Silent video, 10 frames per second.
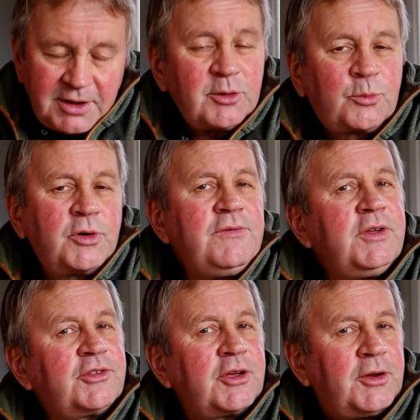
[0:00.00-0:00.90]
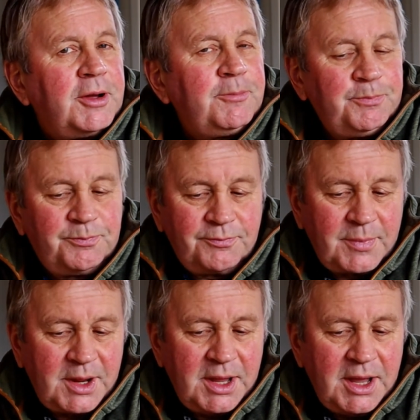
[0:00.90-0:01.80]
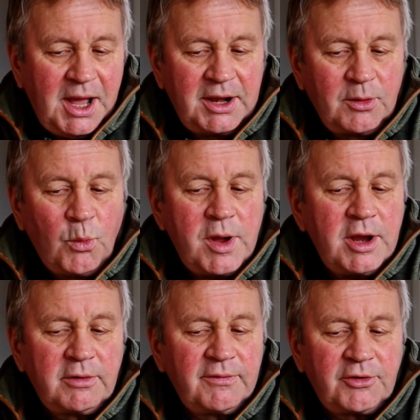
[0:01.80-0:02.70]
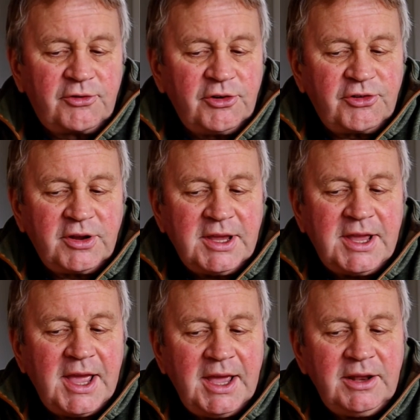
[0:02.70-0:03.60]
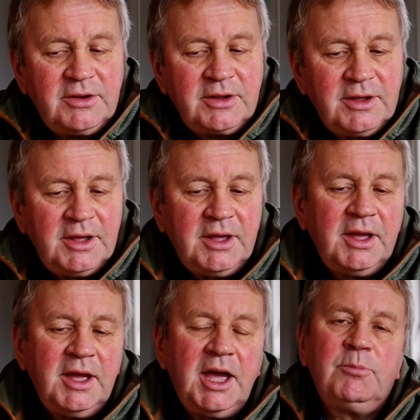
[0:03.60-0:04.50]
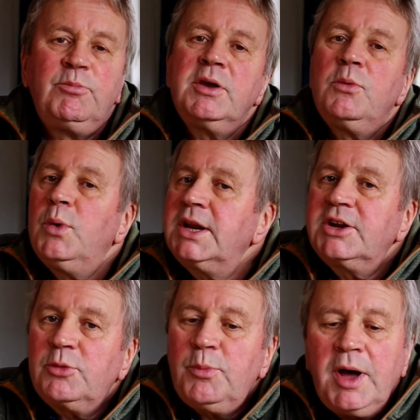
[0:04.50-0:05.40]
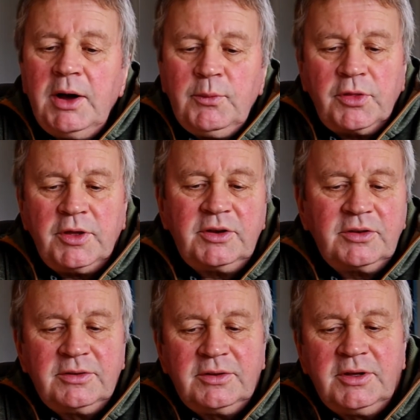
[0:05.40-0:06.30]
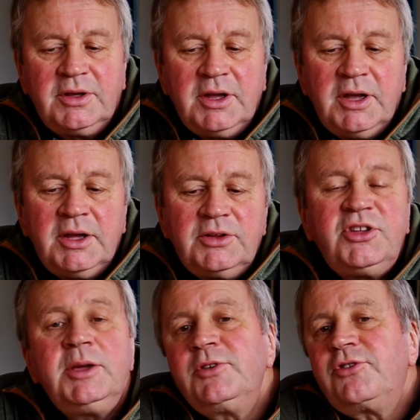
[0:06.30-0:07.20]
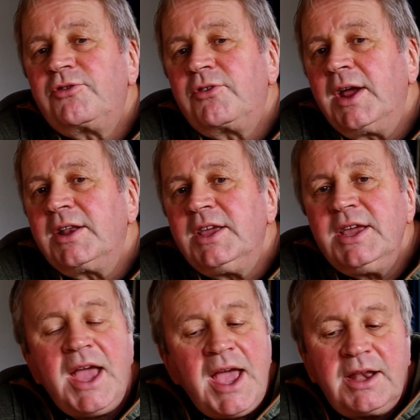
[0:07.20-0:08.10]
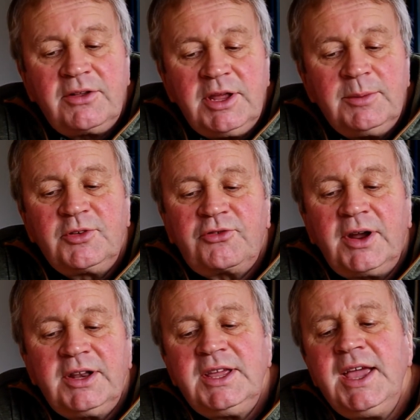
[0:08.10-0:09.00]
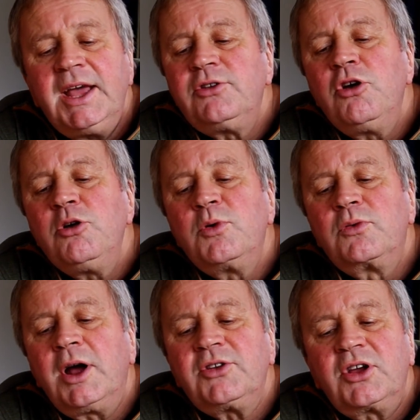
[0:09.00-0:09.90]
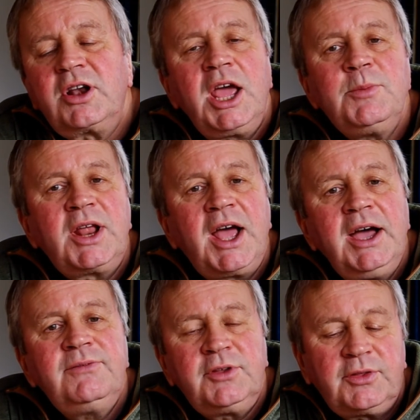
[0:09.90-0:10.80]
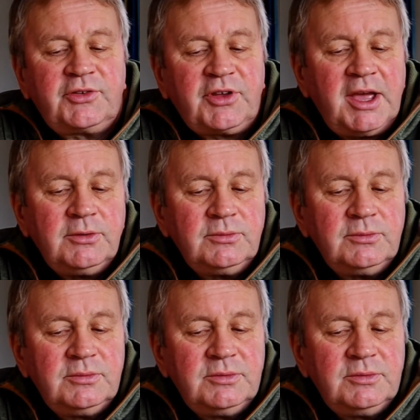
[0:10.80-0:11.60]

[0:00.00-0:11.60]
The previous owner, unaware of the treasure he had and being willing to part with it, demonstrated he had no more right to claim it after the sale